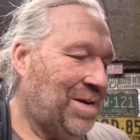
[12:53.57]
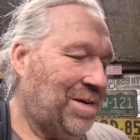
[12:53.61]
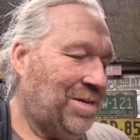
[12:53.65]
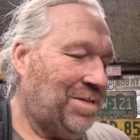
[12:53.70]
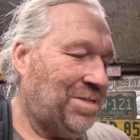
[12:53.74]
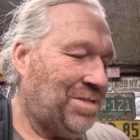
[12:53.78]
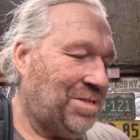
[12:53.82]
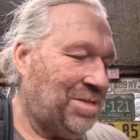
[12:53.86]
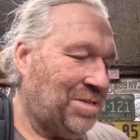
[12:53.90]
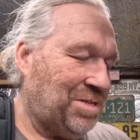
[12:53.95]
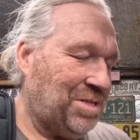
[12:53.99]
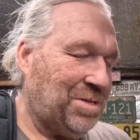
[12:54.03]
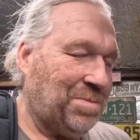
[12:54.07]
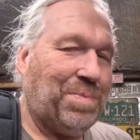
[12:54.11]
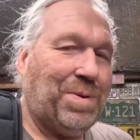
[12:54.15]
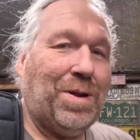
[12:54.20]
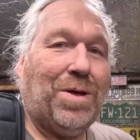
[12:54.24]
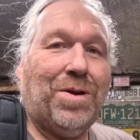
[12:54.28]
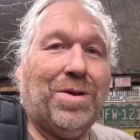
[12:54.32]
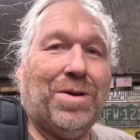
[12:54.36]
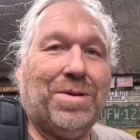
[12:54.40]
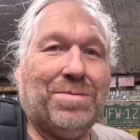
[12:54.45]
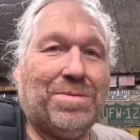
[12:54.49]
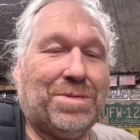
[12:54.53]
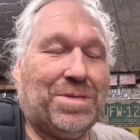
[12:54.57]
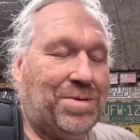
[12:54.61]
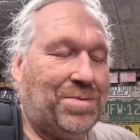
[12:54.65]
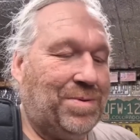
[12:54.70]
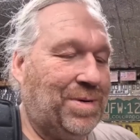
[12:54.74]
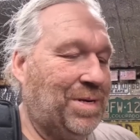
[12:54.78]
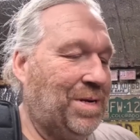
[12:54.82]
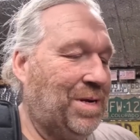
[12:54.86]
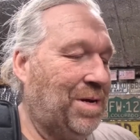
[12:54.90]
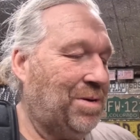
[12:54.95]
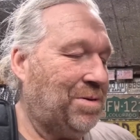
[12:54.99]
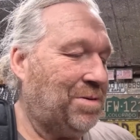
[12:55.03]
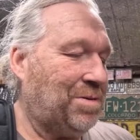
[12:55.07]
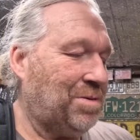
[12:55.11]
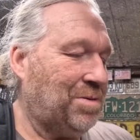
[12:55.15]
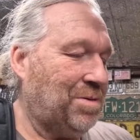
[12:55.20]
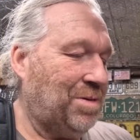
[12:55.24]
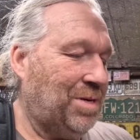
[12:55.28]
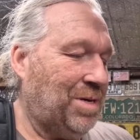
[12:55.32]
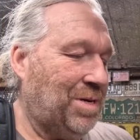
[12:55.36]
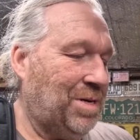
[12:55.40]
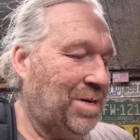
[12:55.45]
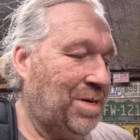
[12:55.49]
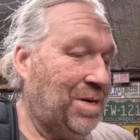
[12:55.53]
I used to supply them to a
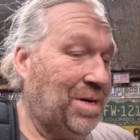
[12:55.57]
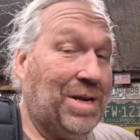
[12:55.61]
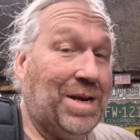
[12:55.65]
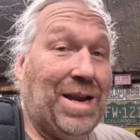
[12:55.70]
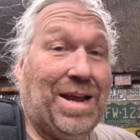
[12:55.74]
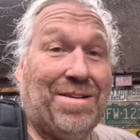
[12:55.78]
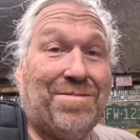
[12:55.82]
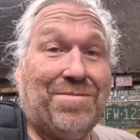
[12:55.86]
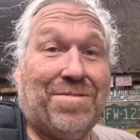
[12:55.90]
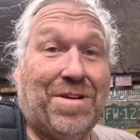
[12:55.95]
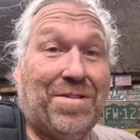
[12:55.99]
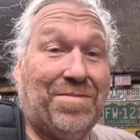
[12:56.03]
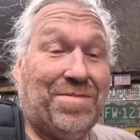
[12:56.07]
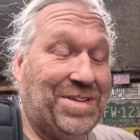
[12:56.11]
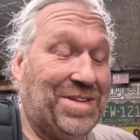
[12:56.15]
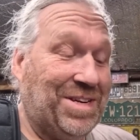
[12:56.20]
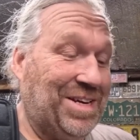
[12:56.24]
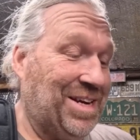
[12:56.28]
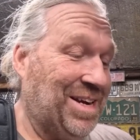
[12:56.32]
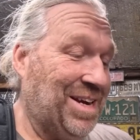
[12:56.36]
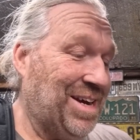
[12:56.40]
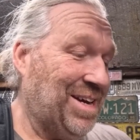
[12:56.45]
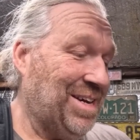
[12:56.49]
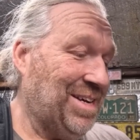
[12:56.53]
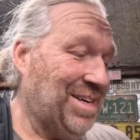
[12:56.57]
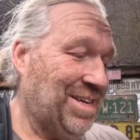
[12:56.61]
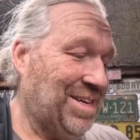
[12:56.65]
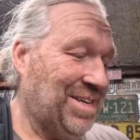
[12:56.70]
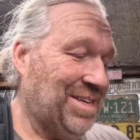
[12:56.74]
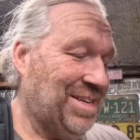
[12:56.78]
local Land Rover dealer.